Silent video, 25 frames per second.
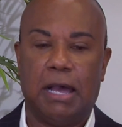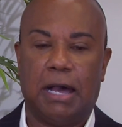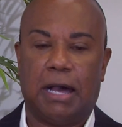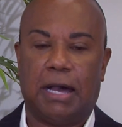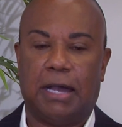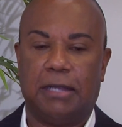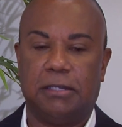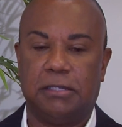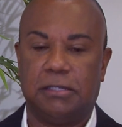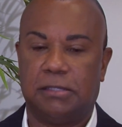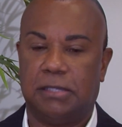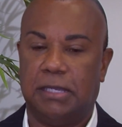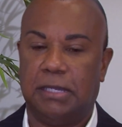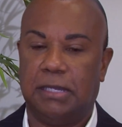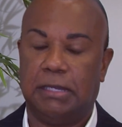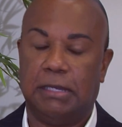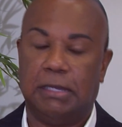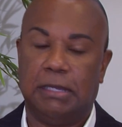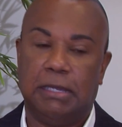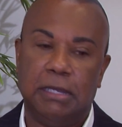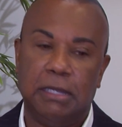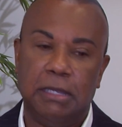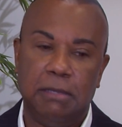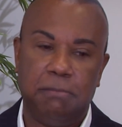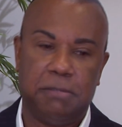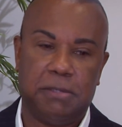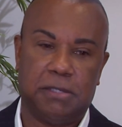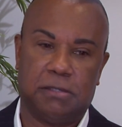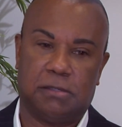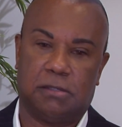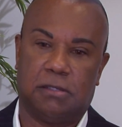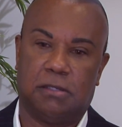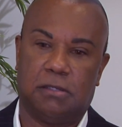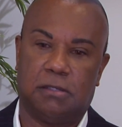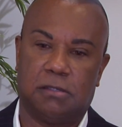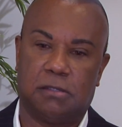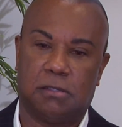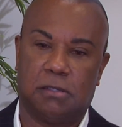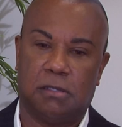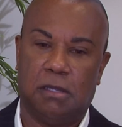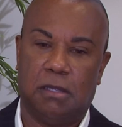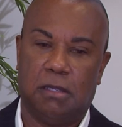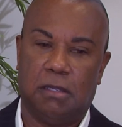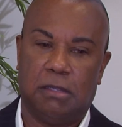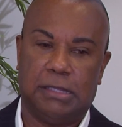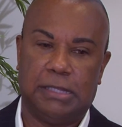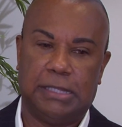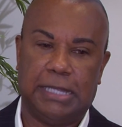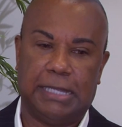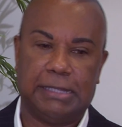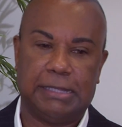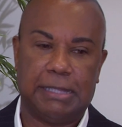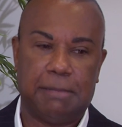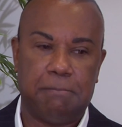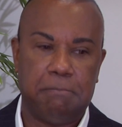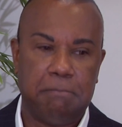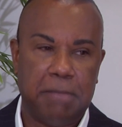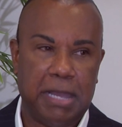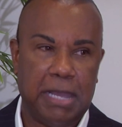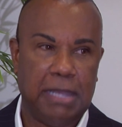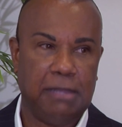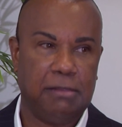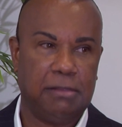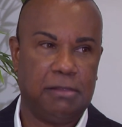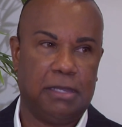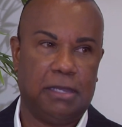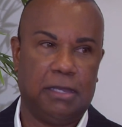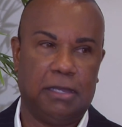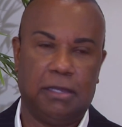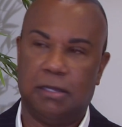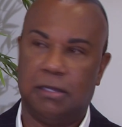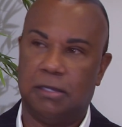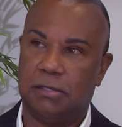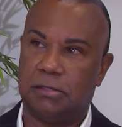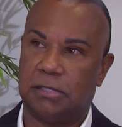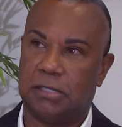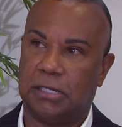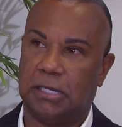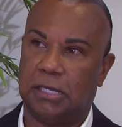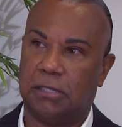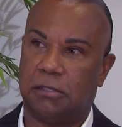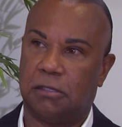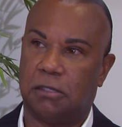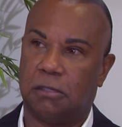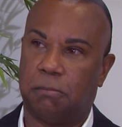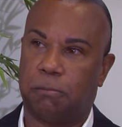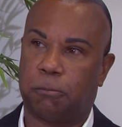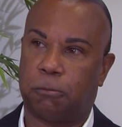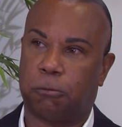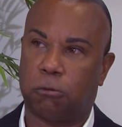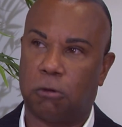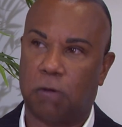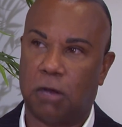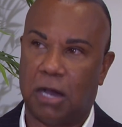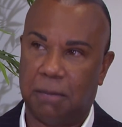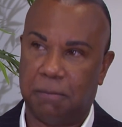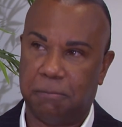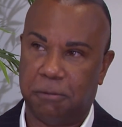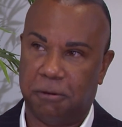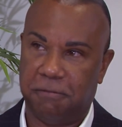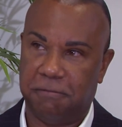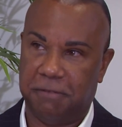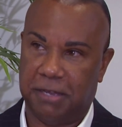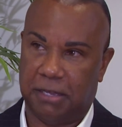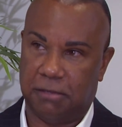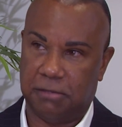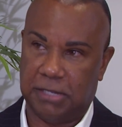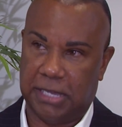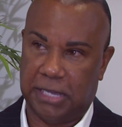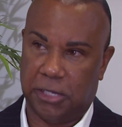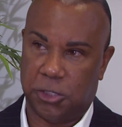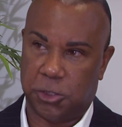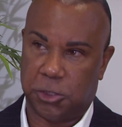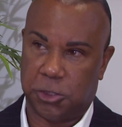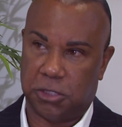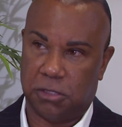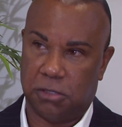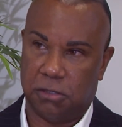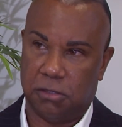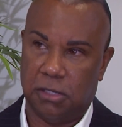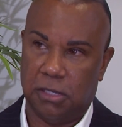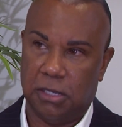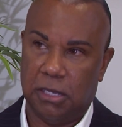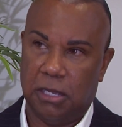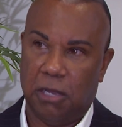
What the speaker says: I just think in any business that the main thing is to get the proper foundation.